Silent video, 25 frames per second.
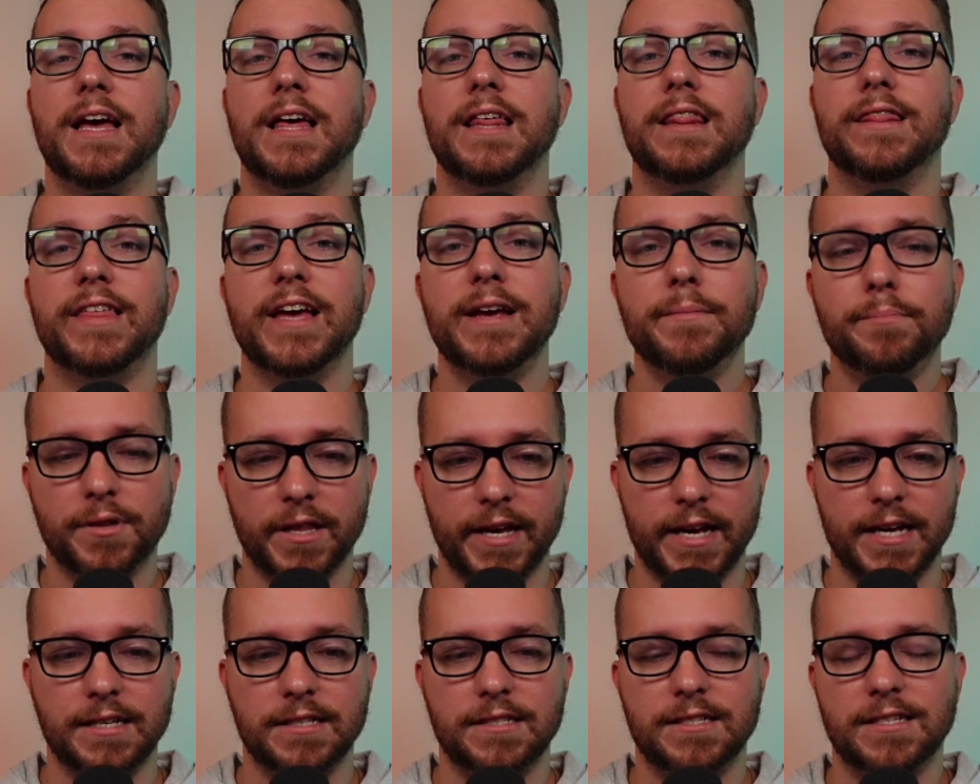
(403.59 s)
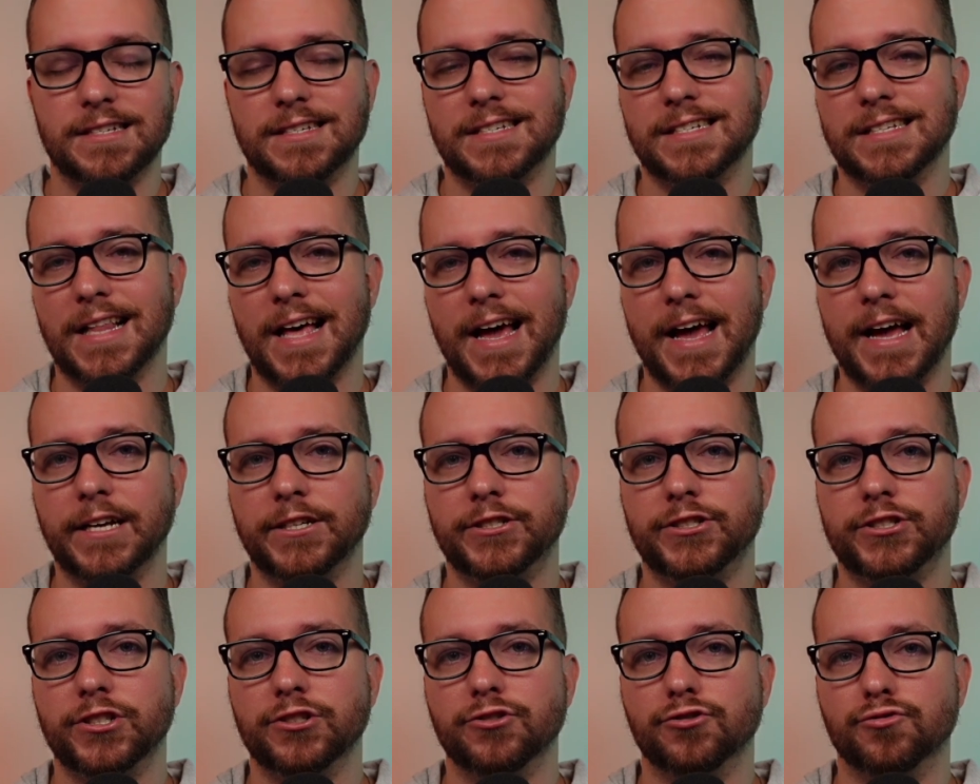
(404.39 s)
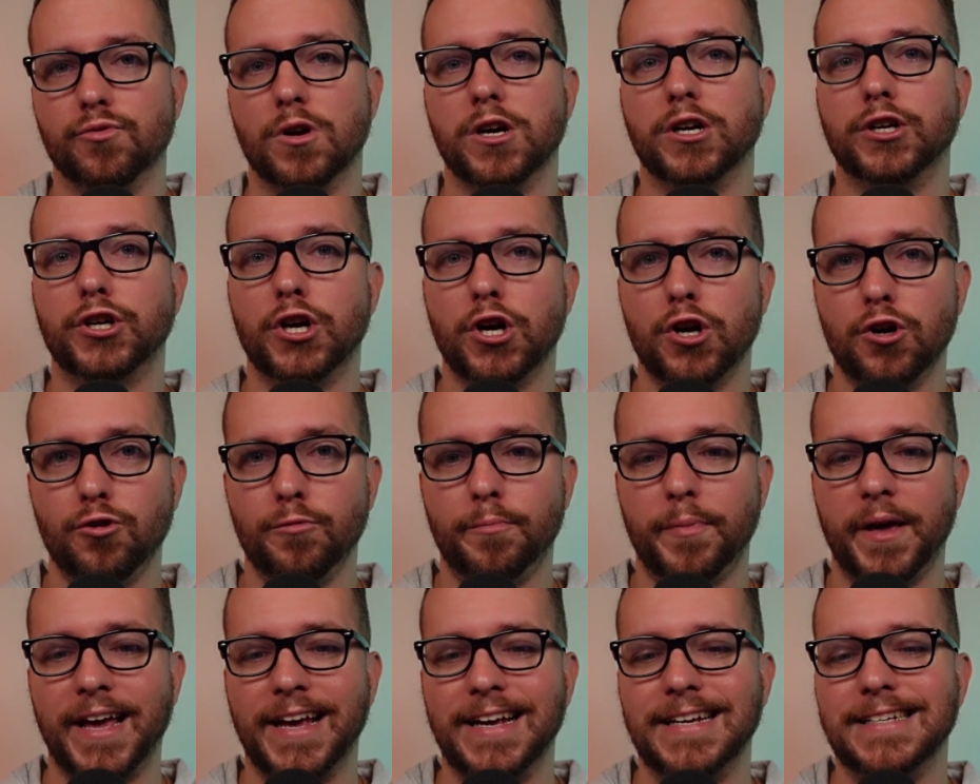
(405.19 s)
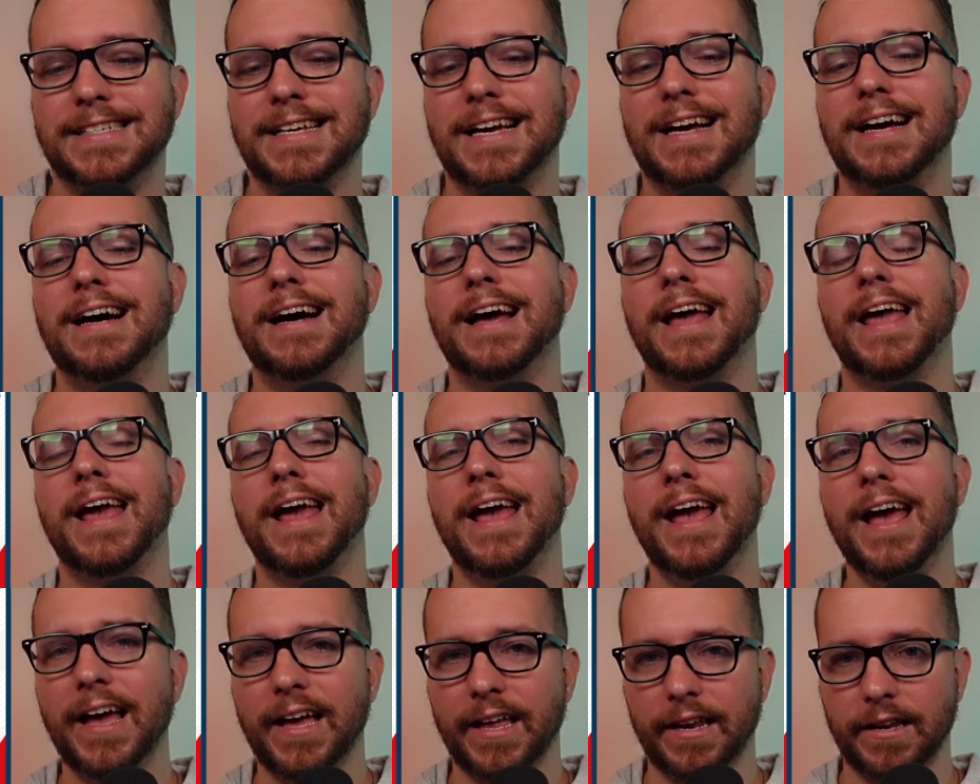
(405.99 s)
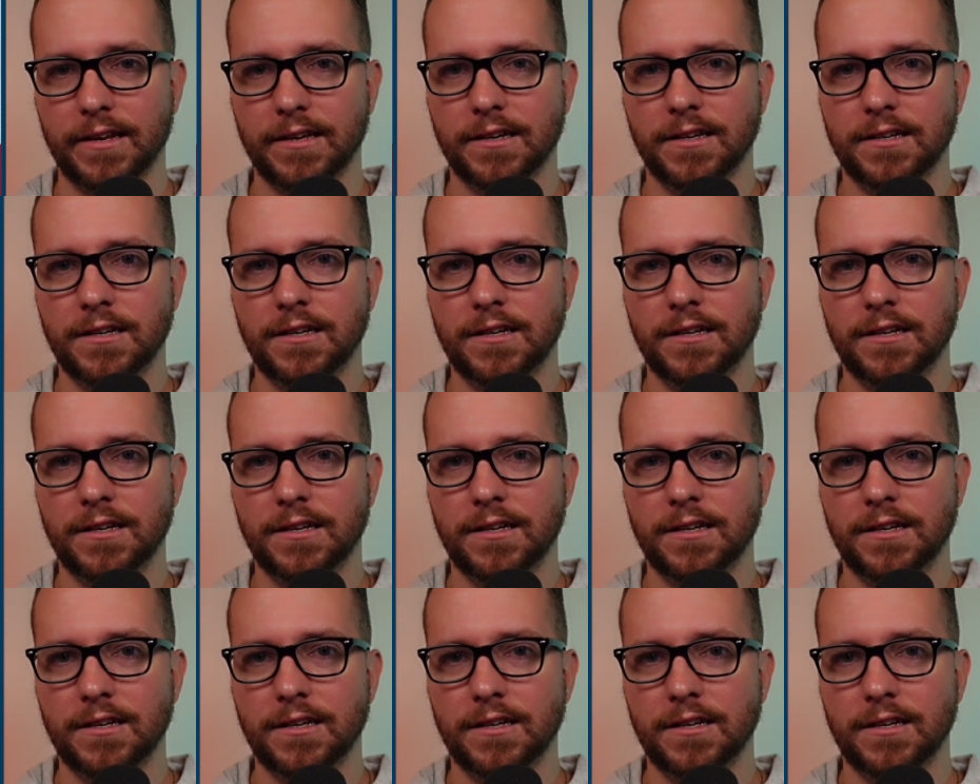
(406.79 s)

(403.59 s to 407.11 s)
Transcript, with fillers: they plan to slash drug copays ahead